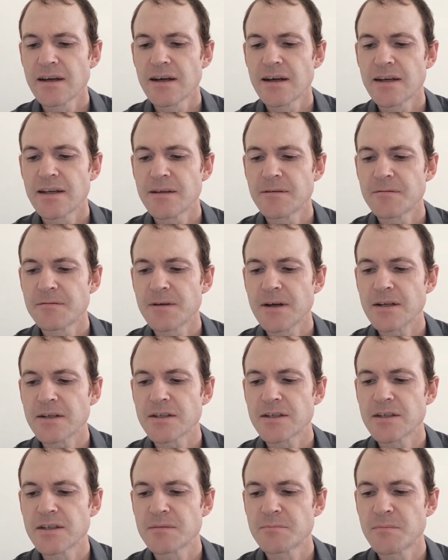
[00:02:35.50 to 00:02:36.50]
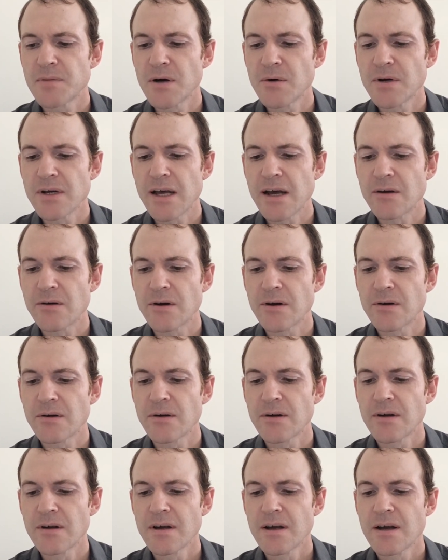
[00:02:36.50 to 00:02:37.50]
And he fetched his bow and arrow,
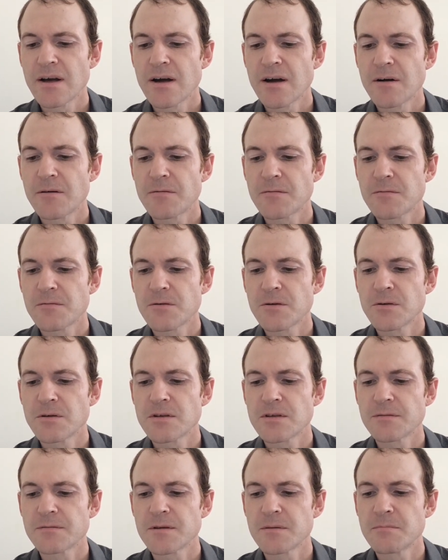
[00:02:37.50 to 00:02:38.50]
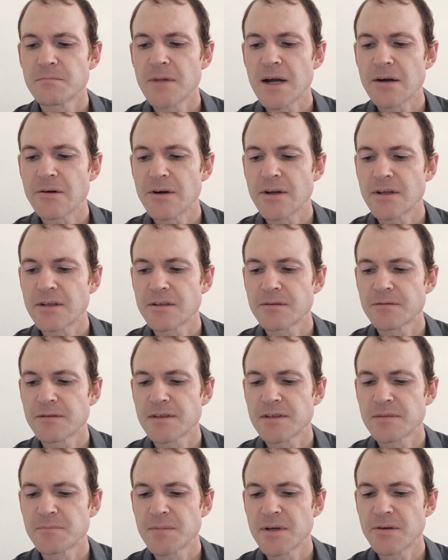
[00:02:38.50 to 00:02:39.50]
a fruit of the marriage of
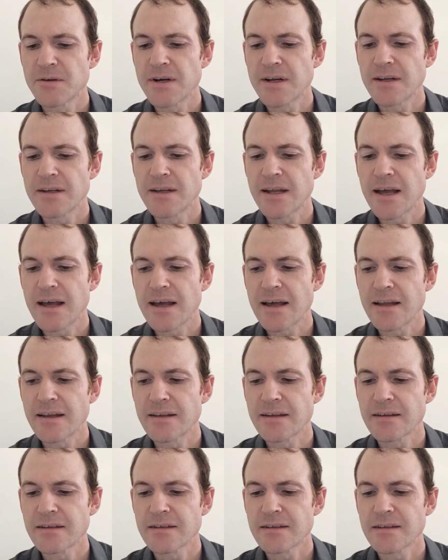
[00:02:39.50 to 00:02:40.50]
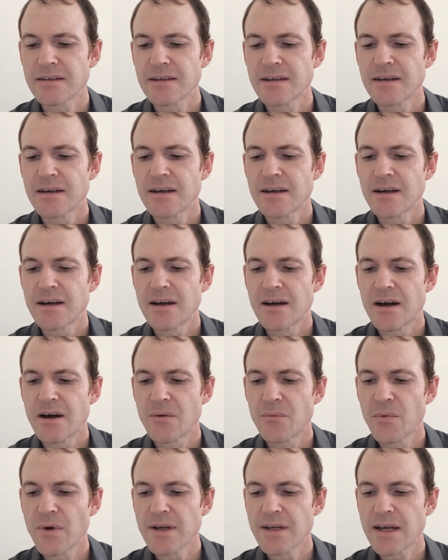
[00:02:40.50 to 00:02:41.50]
spirit and hand,
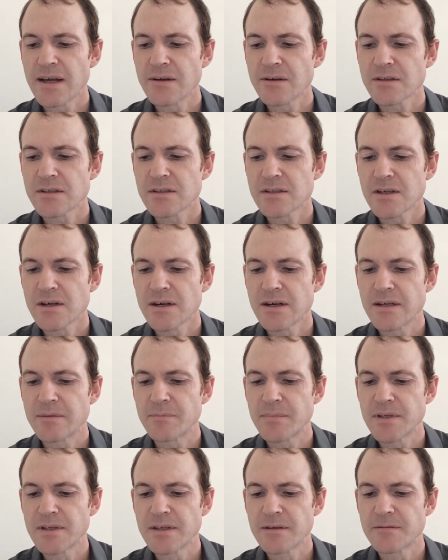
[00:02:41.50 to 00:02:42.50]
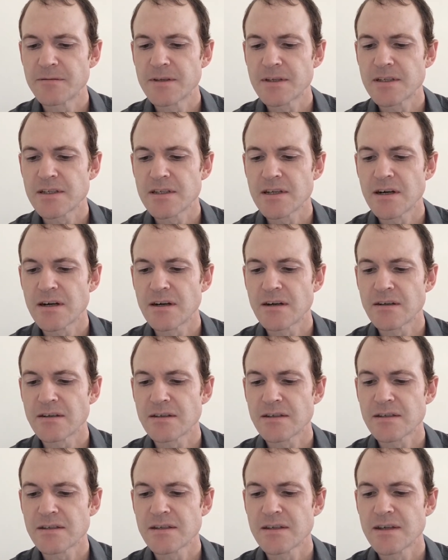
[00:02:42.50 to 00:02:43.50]
and went outside beneath the
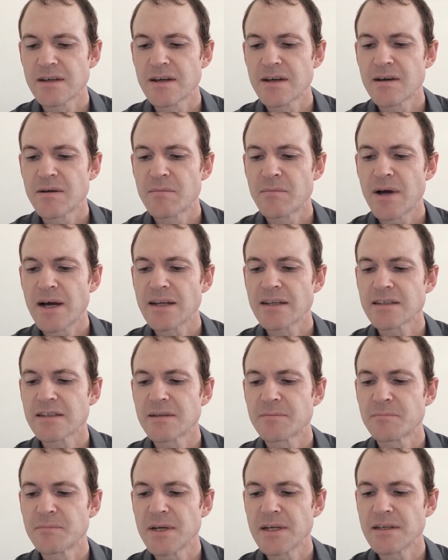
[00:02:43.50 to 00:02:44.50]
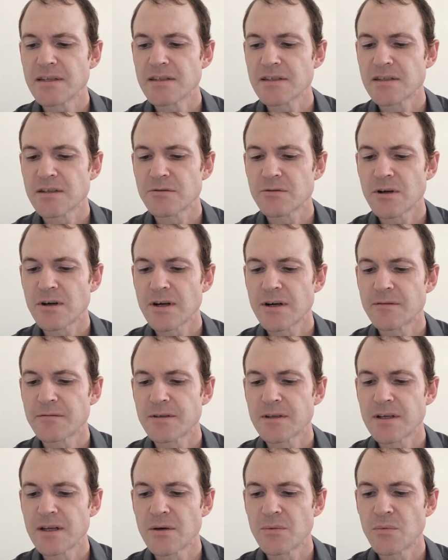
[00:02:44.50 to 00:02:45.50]
stars. But as the beasts
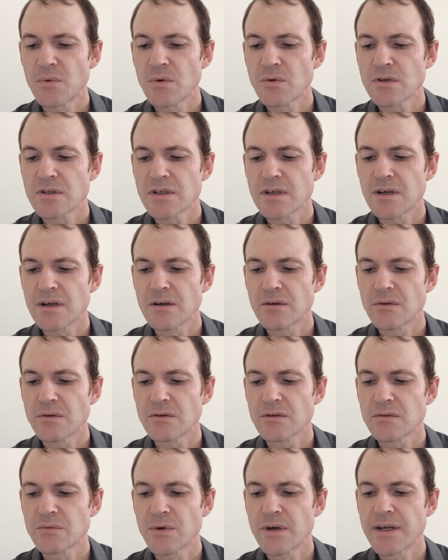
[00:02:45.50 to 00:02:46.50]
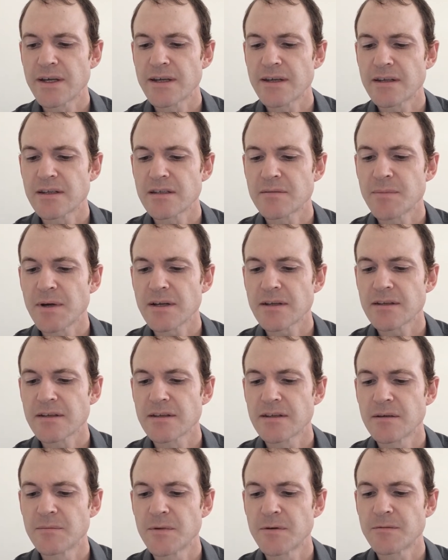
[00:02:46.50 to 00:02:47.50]
arrived at their water holes where he
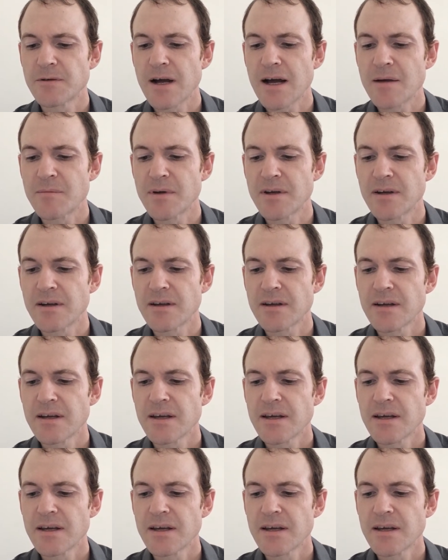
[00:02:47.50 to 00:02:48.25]
expected them of habit,